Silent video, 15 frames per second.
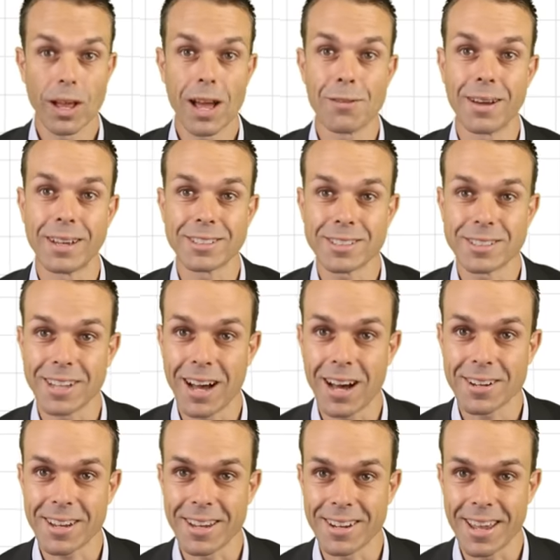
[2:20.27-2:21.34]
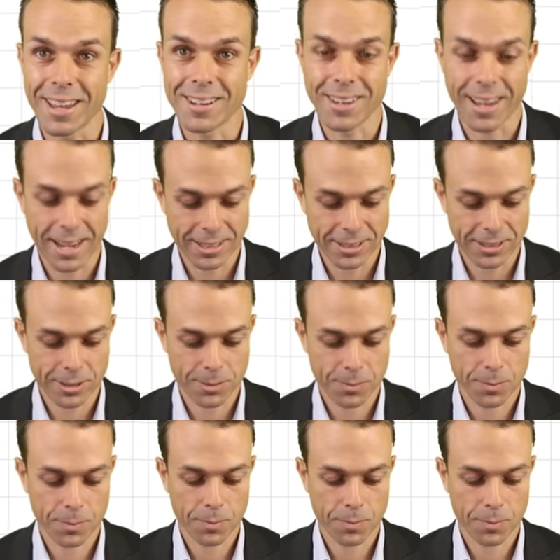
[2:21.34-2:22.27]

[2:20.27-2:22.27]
have our start and end dates,